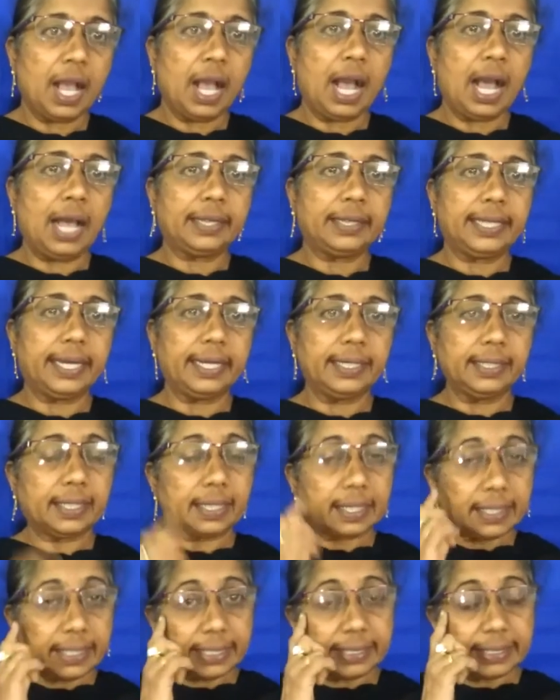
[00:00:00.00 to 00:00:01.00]
and then
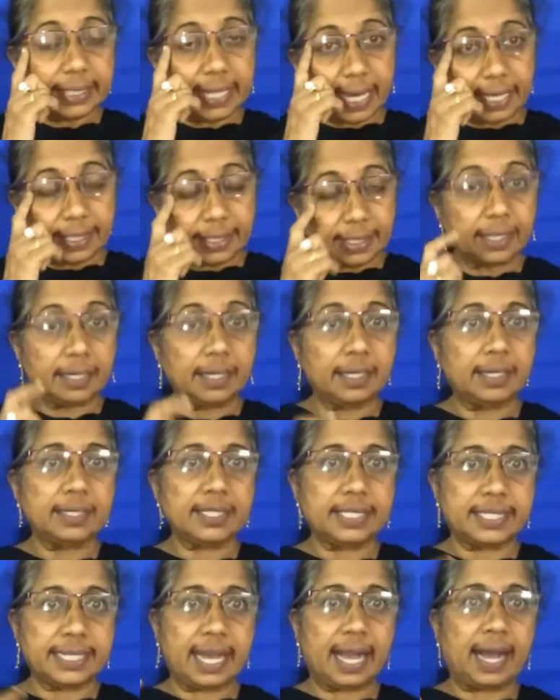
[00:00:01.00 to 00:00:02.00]
clean their
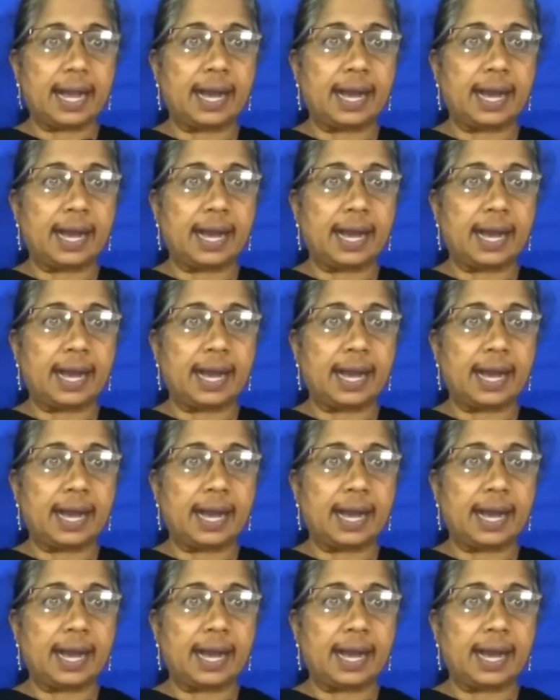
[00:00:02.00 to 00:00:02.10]
ears, their